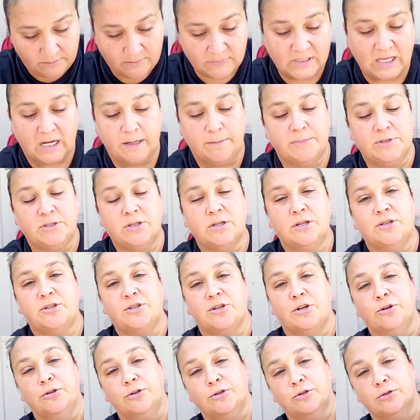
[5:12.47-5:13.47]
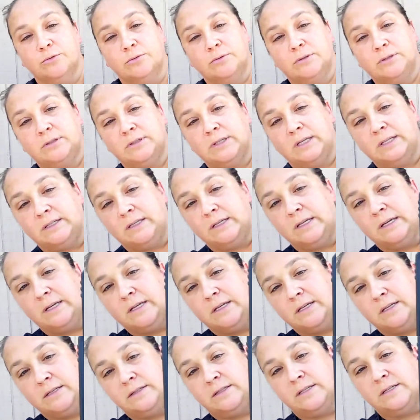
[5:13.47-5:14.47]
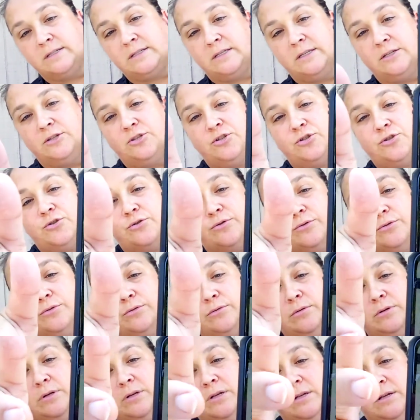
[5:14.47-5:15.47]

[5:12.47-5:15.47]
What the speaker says: And I'm just going to show you that this is true.